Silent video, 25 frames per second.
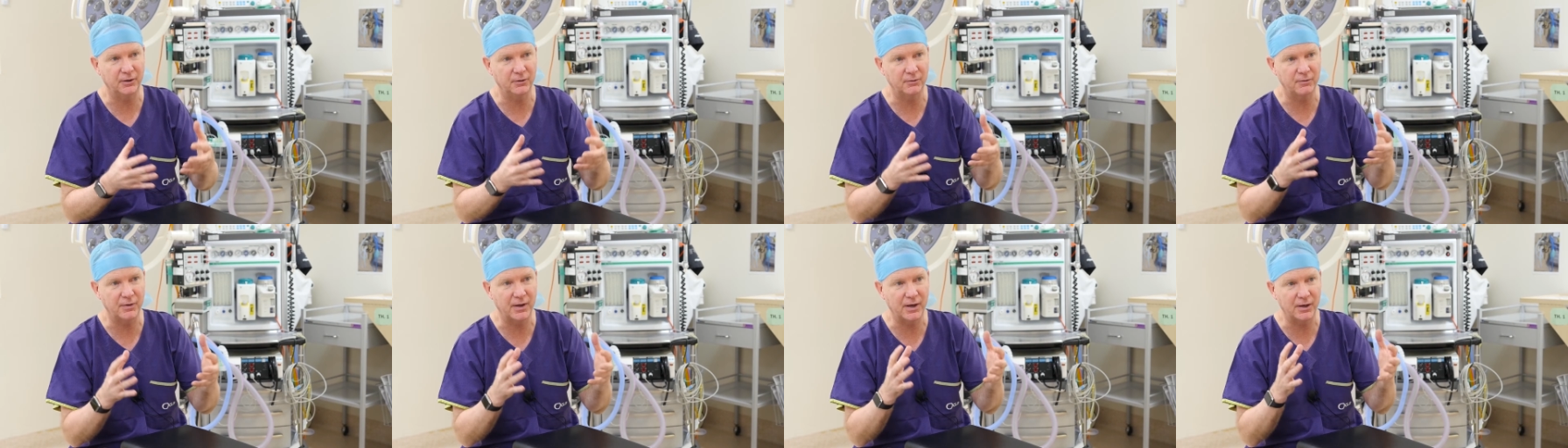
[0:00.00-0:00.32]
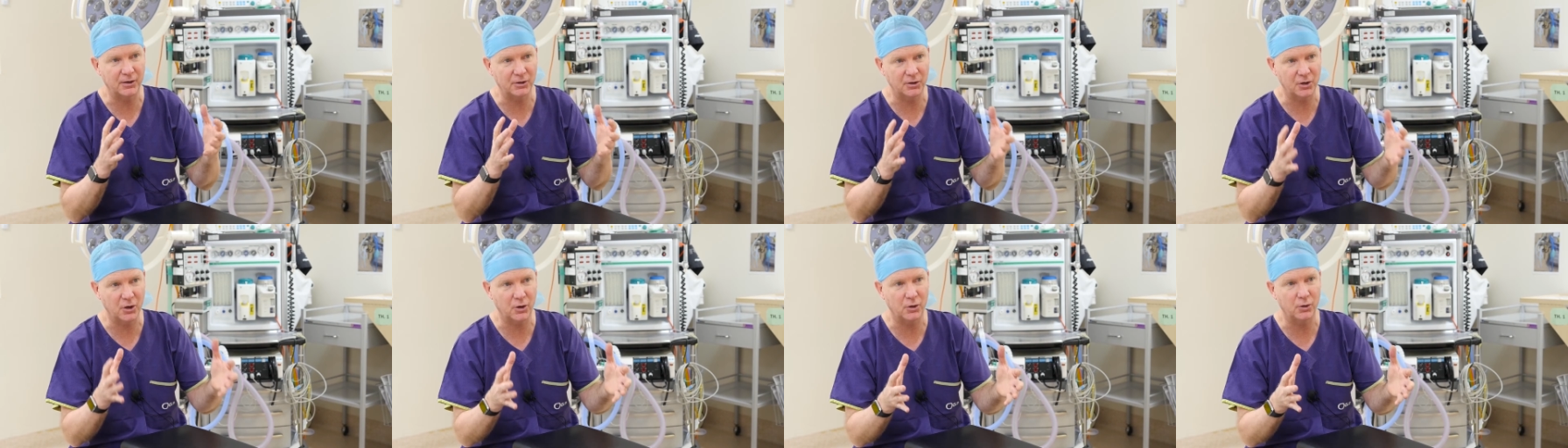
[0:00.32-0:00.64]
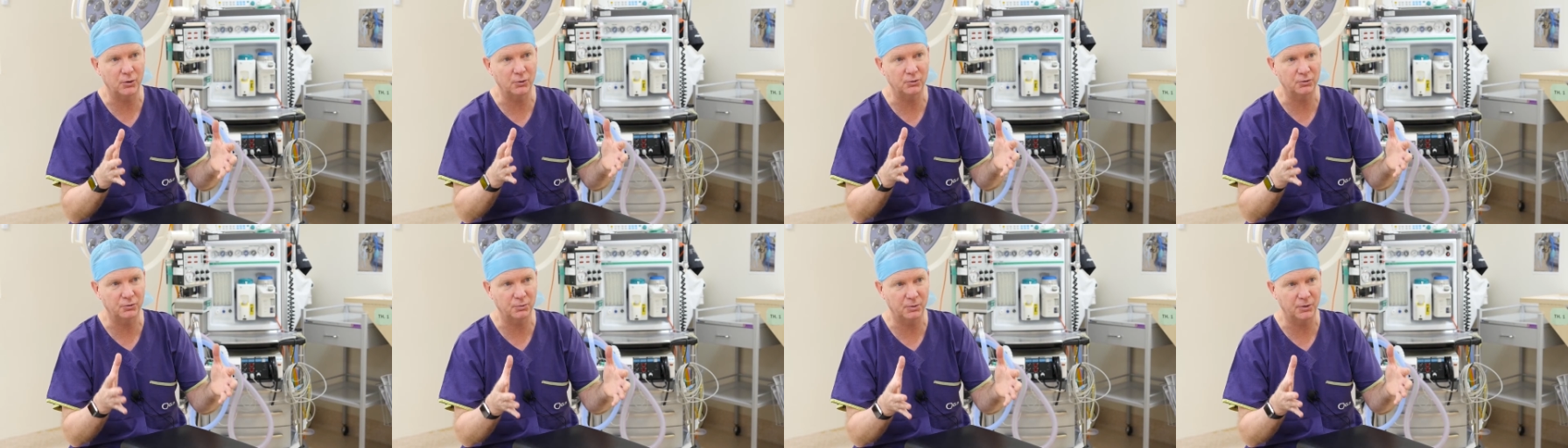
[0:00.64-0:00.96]
of our
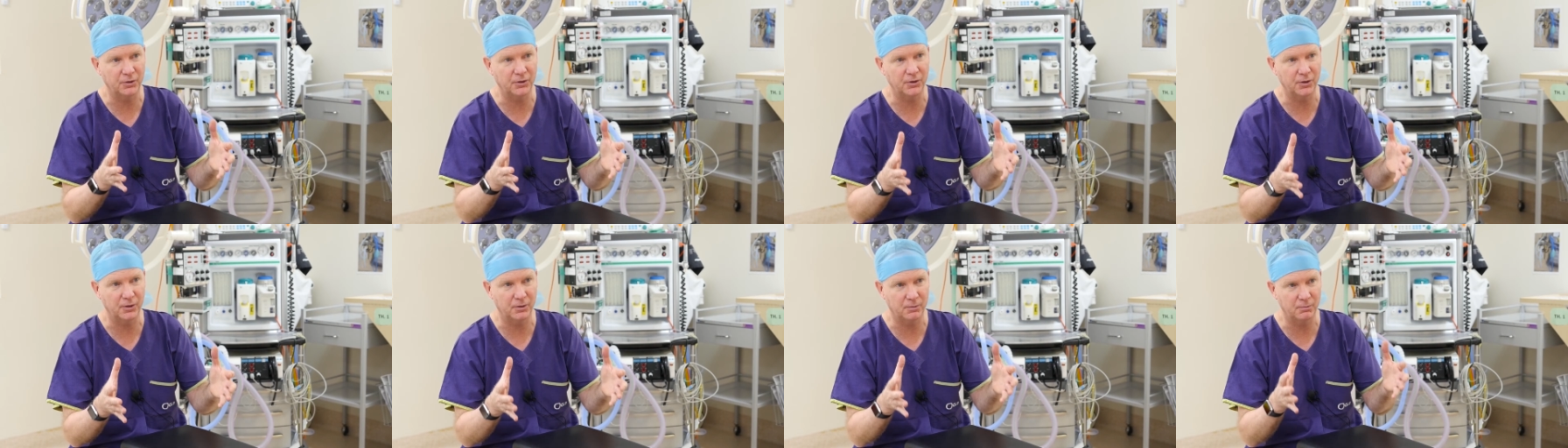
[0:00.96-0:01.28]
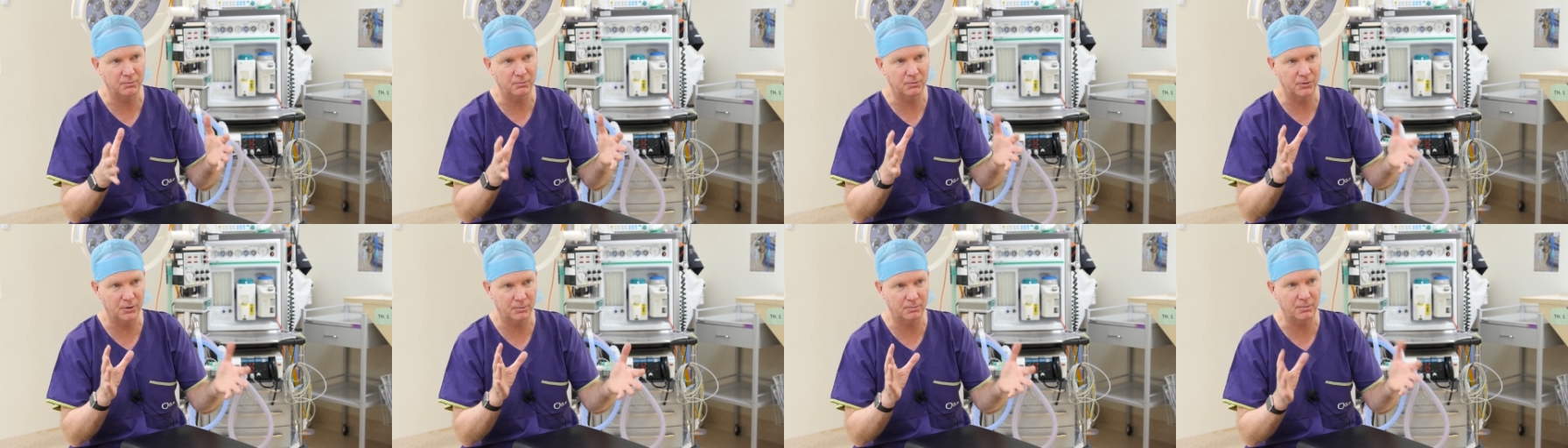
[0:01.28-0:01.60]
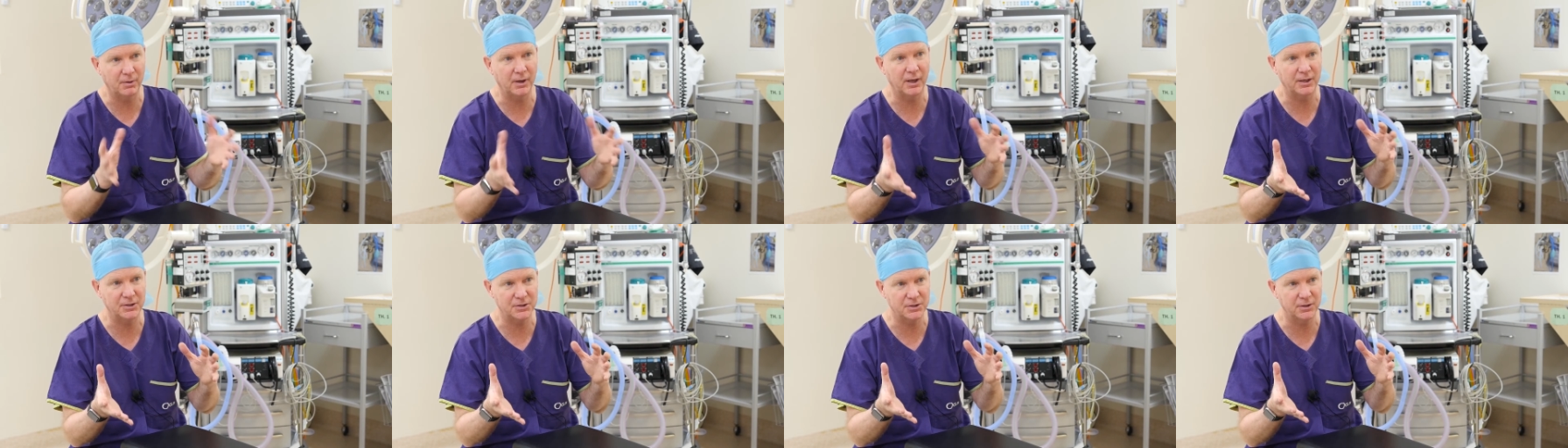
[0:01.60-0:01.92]
goals with the, the
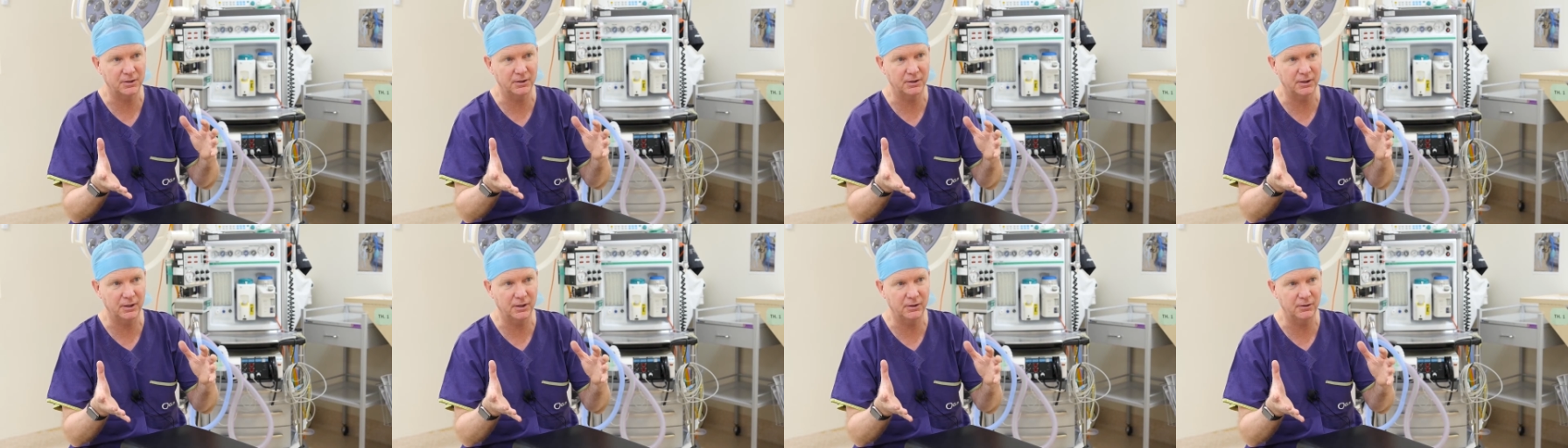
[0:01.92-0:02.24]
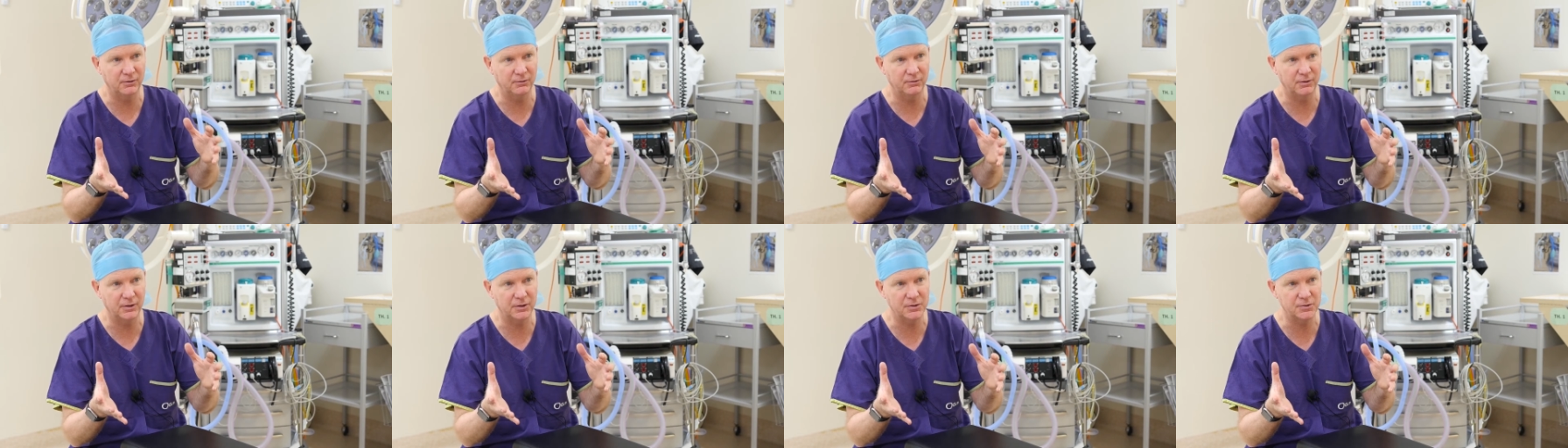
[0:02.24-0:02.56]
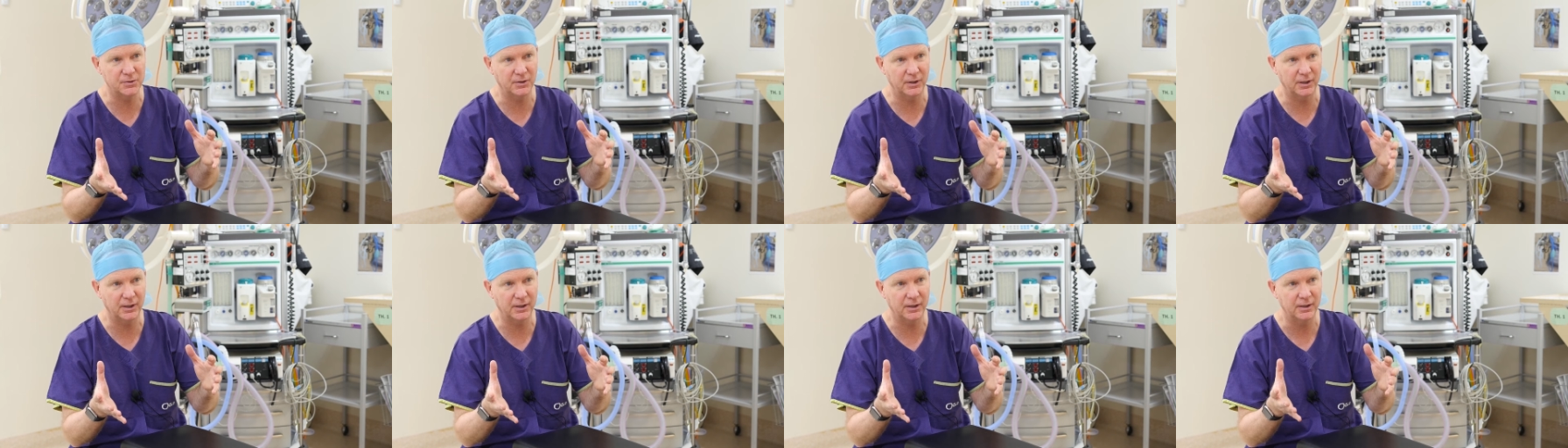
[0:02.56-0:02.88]
patient
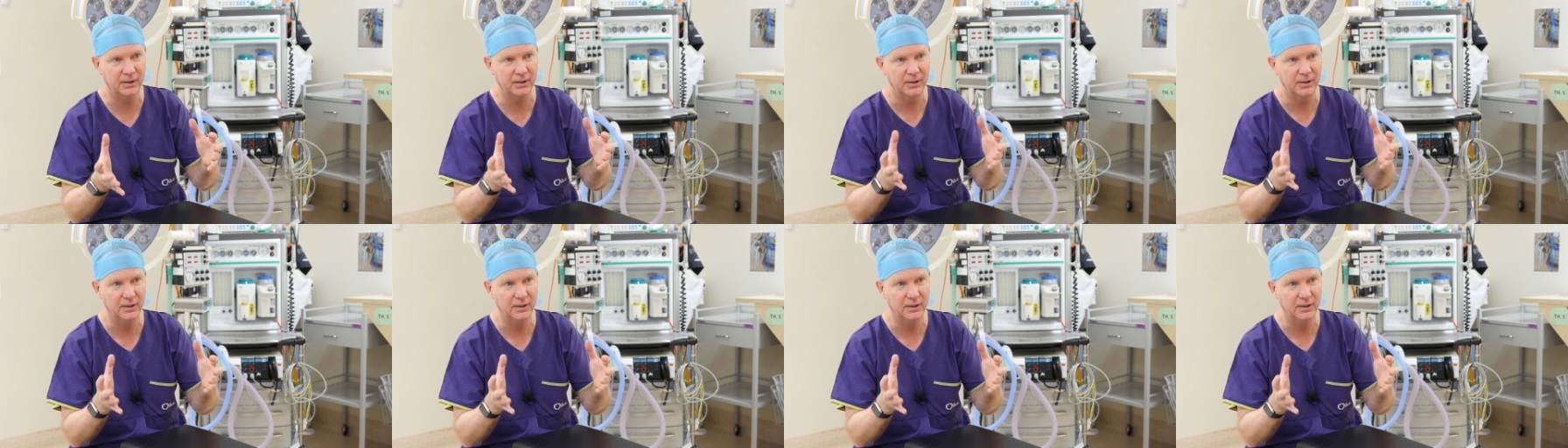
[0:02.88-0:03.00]
individually.